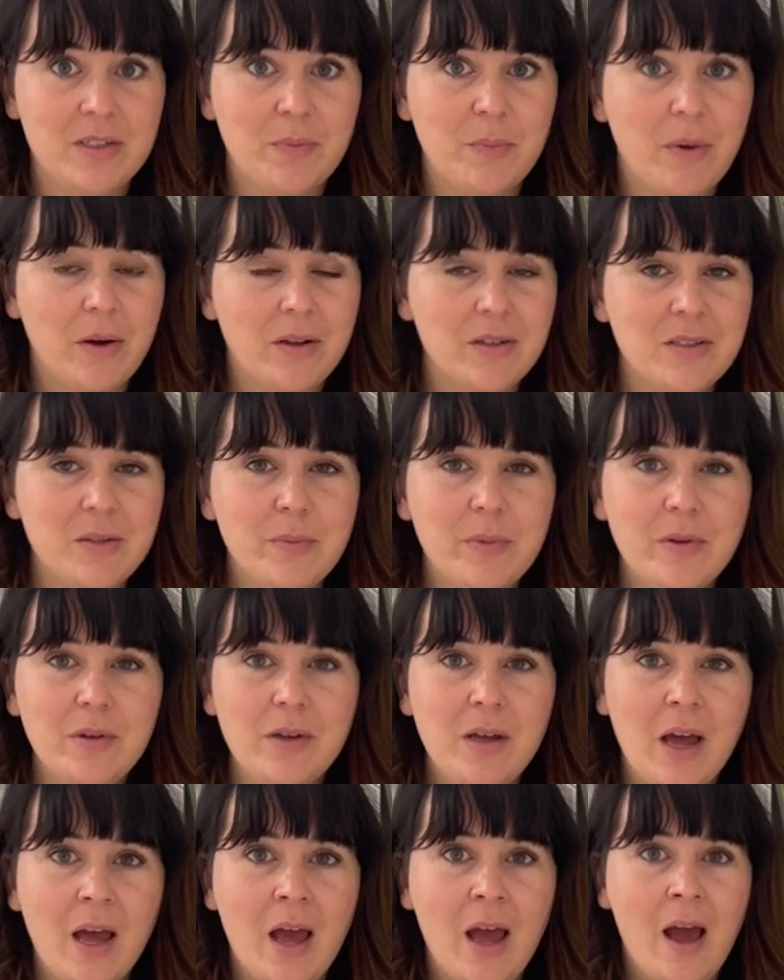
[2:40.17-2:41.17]
as
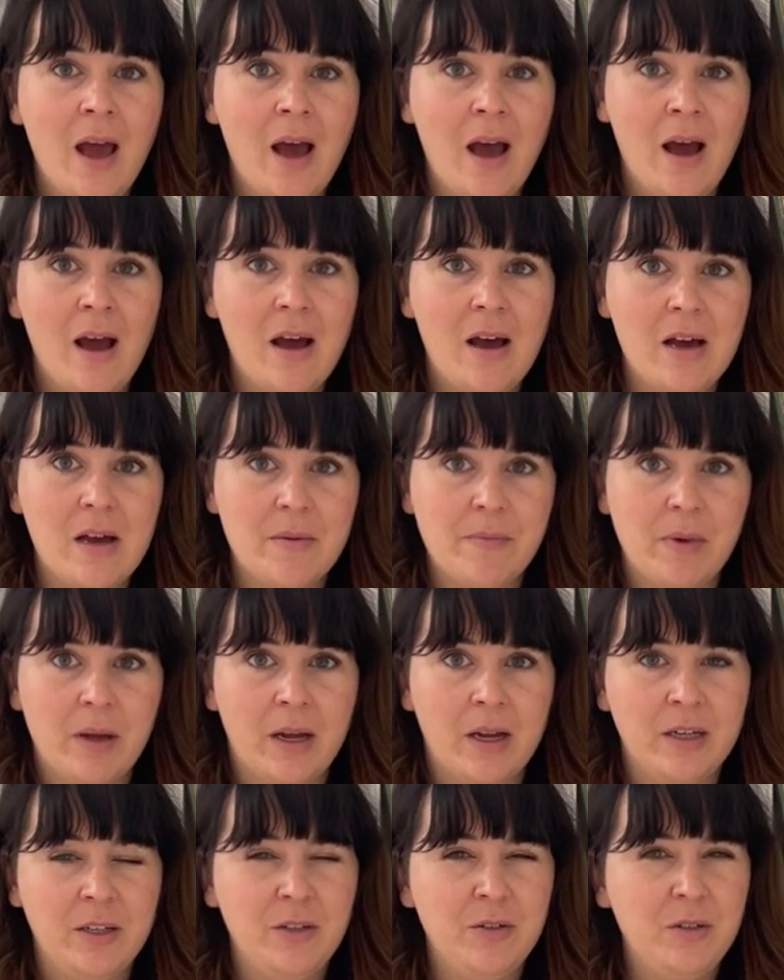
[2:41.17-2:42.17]
possible. Um,
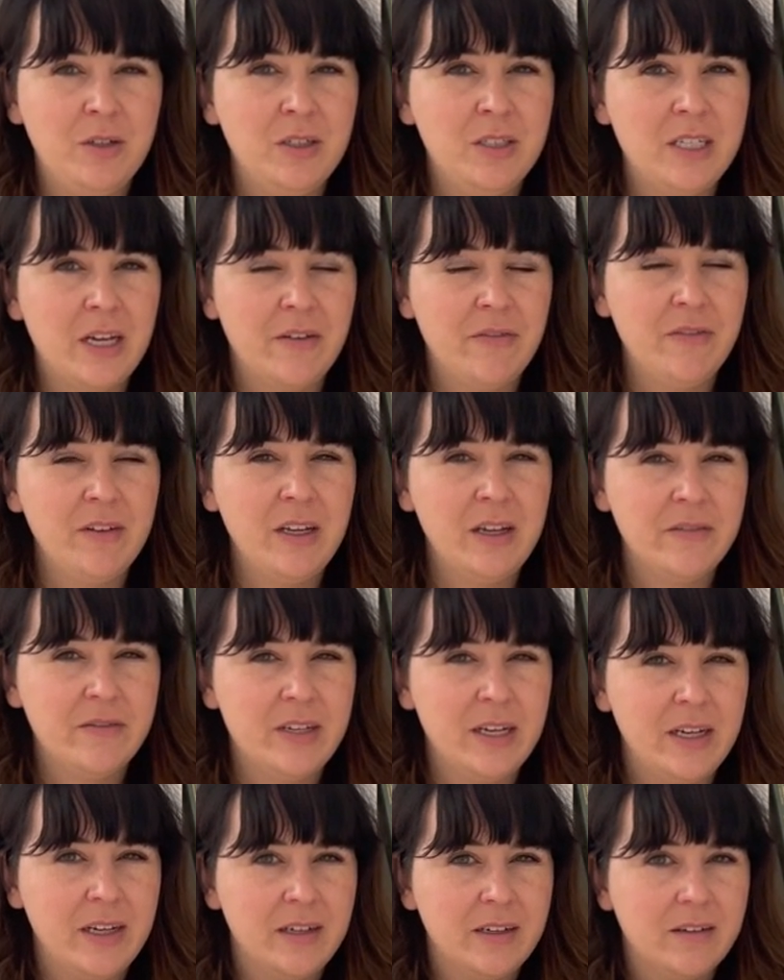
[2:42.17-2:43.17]
you could definitely have
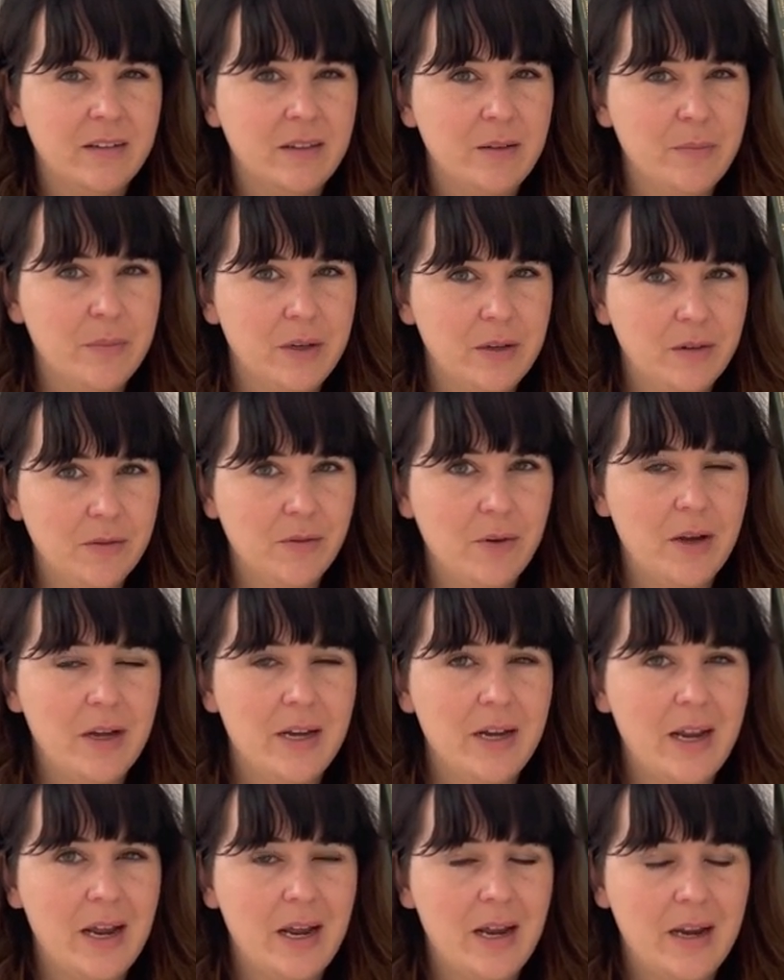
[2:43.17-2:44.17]
taken out the middle
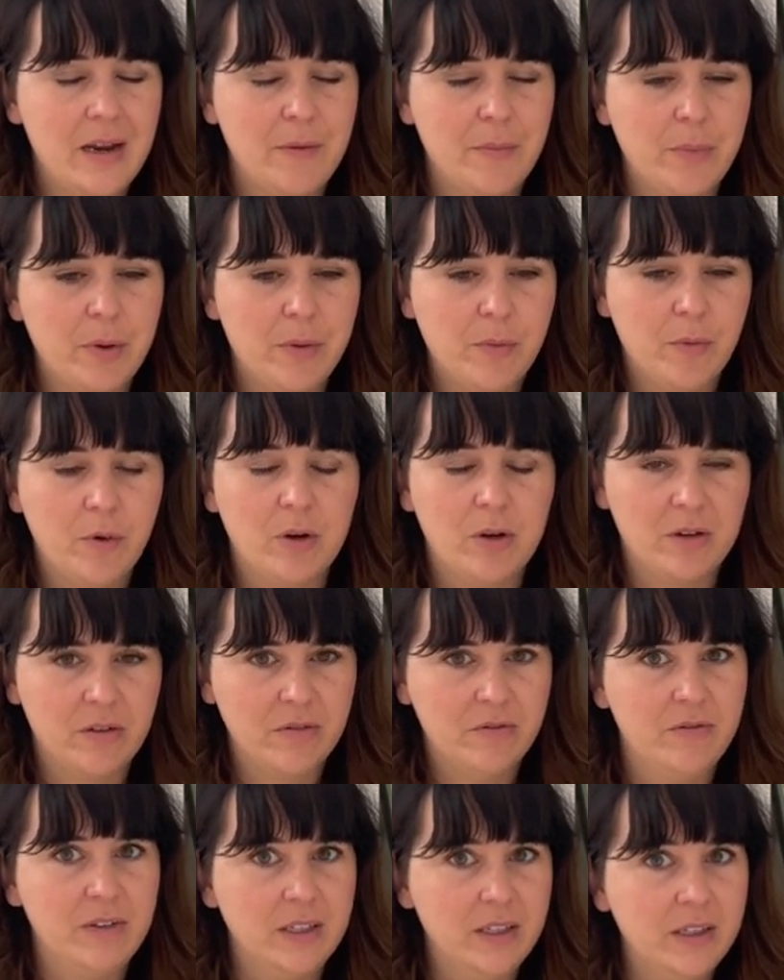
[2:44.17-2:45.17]
one and put more
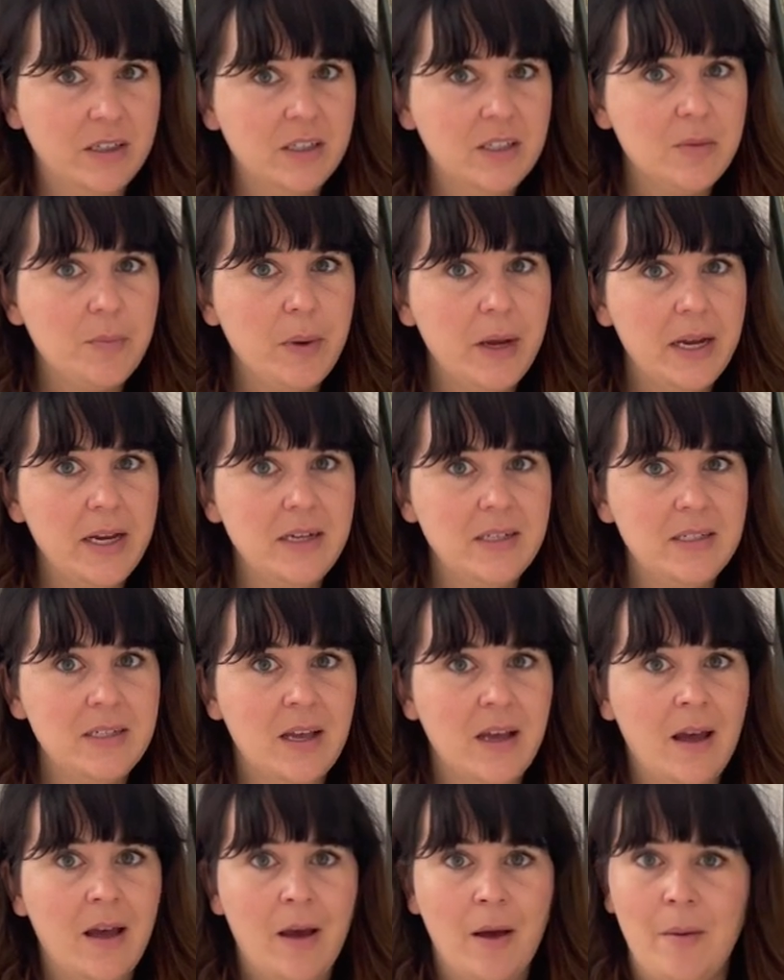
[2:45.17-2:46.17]
filler space,
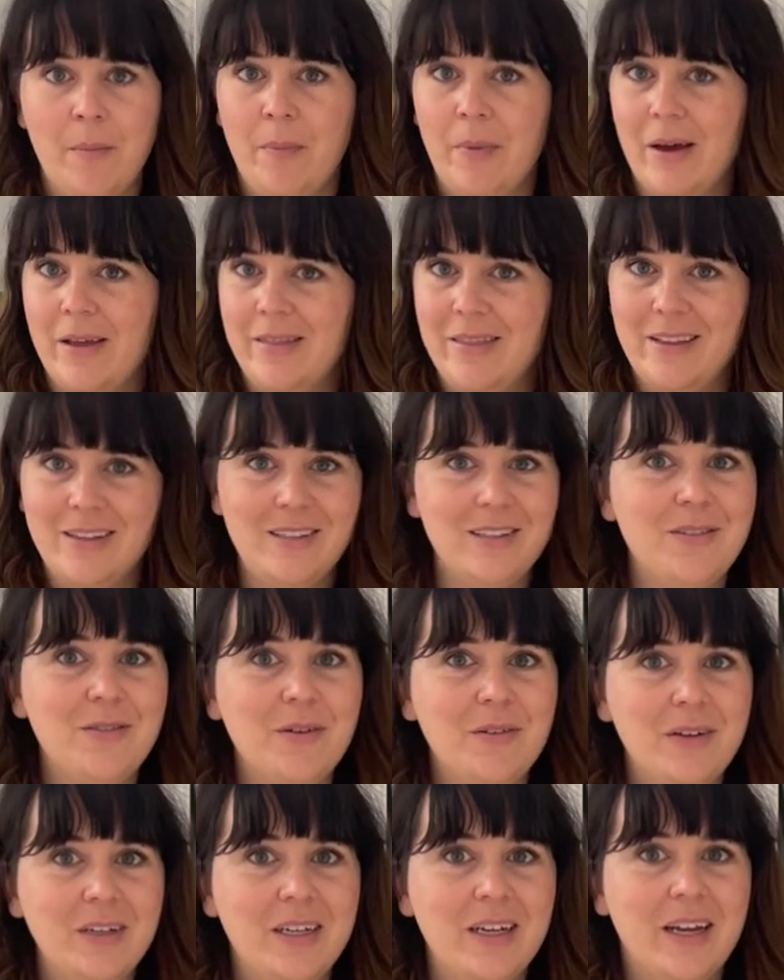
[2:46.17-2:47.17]
but this is
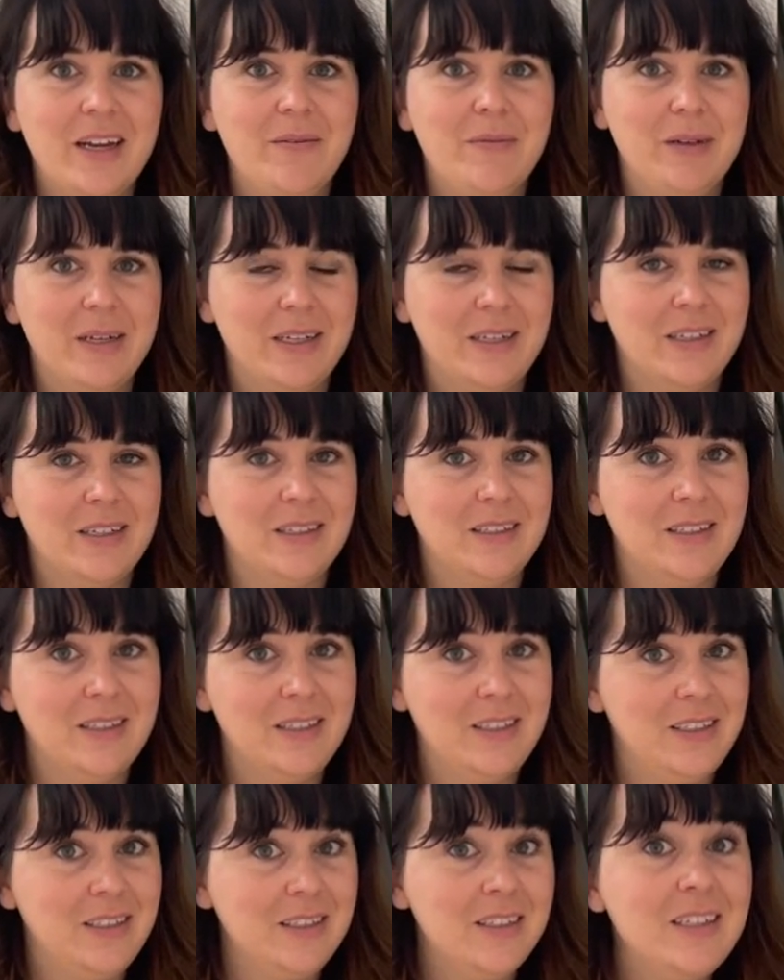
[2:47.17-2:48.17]
what we did because
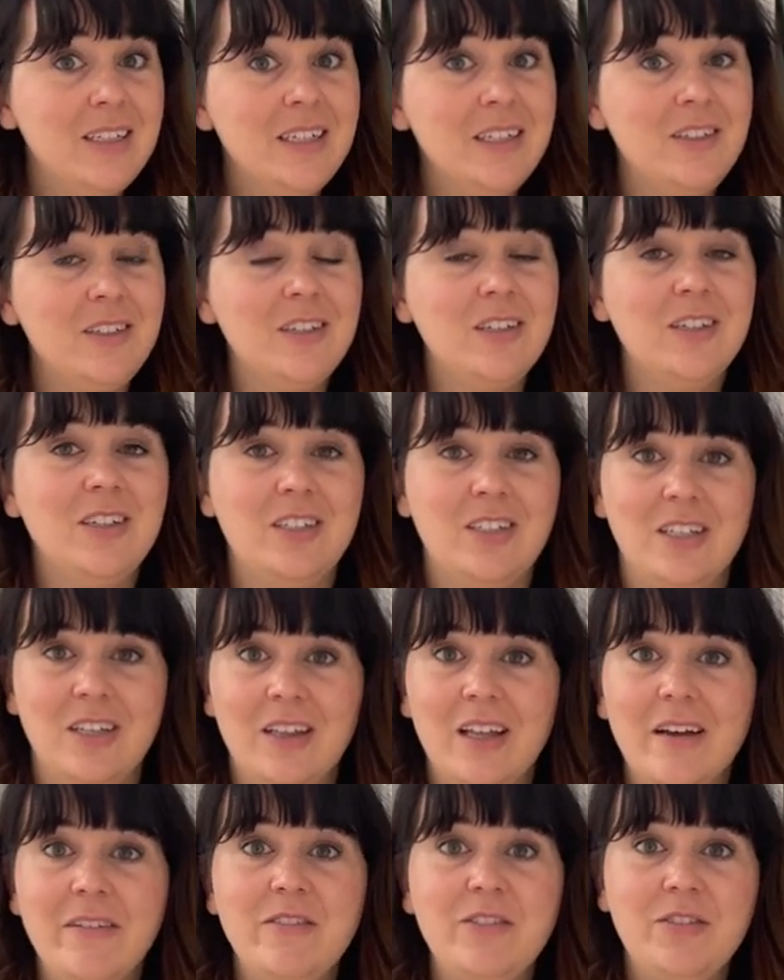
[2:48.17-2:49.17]
she's a teacher, she
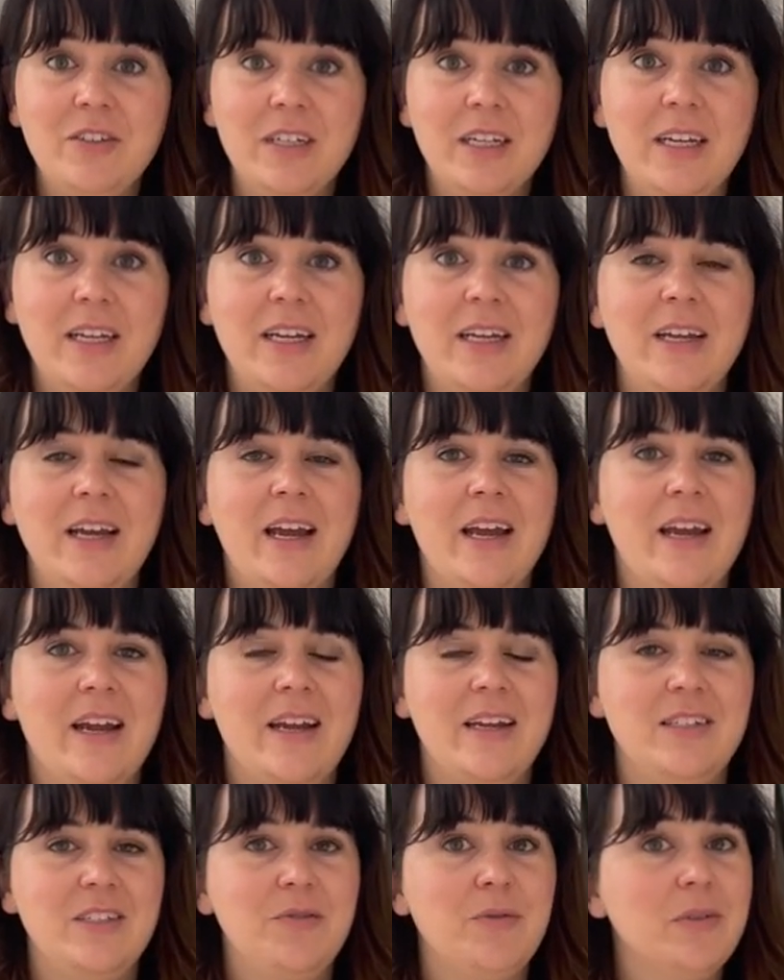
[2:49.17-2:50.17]
loves reading,
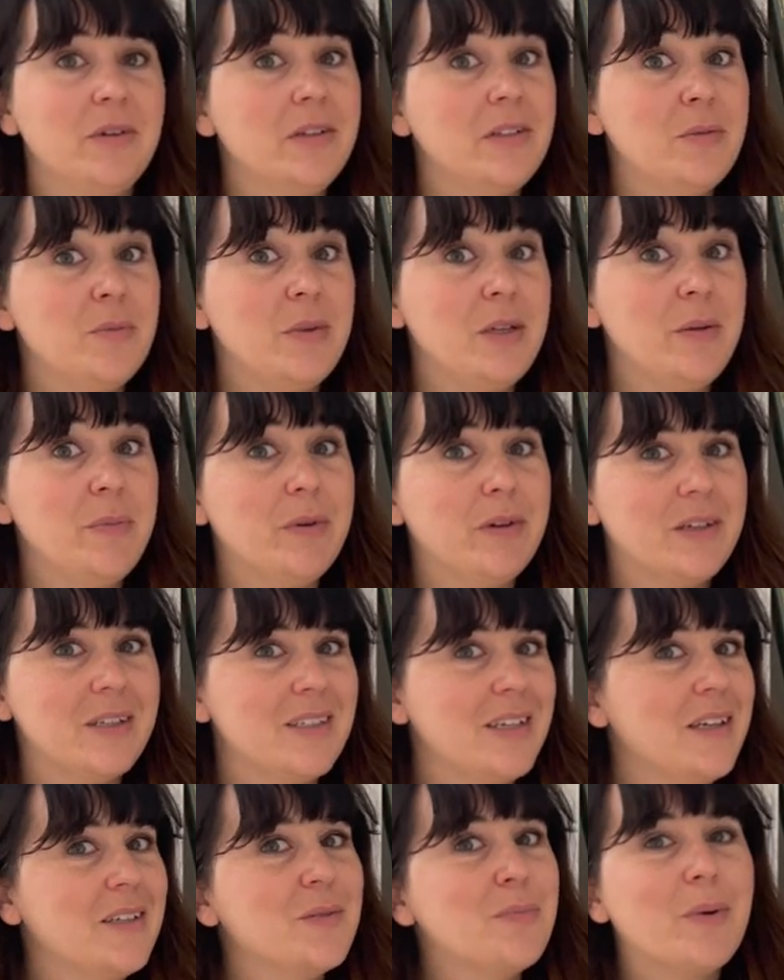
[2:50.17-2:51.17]
and she wanted as many
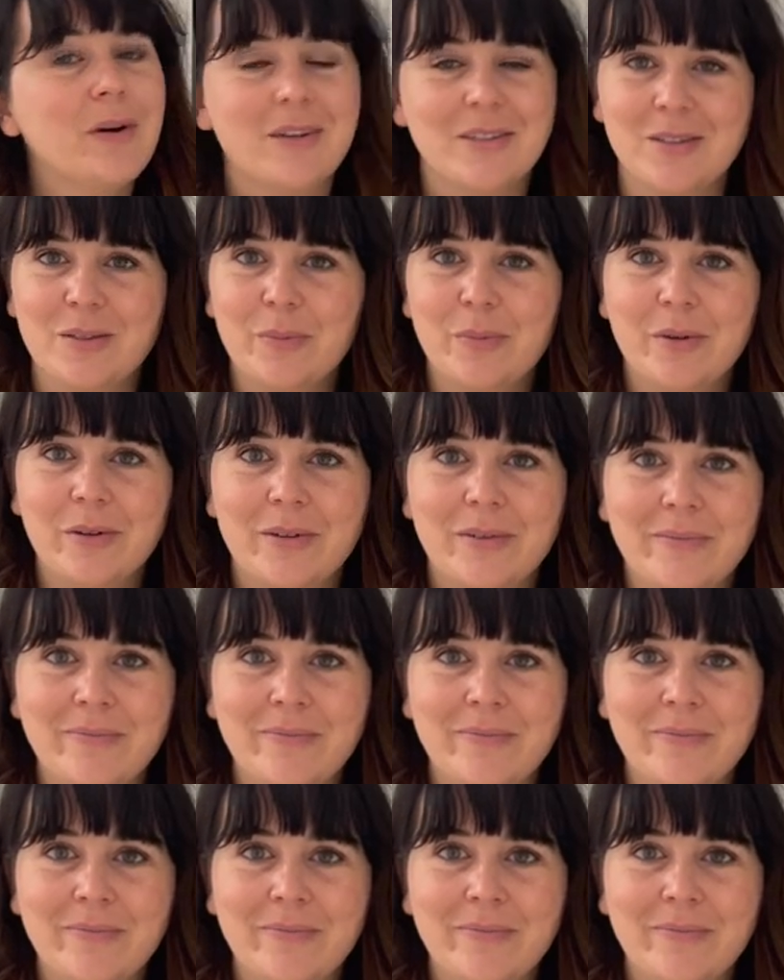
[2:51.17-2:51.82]
books as possible.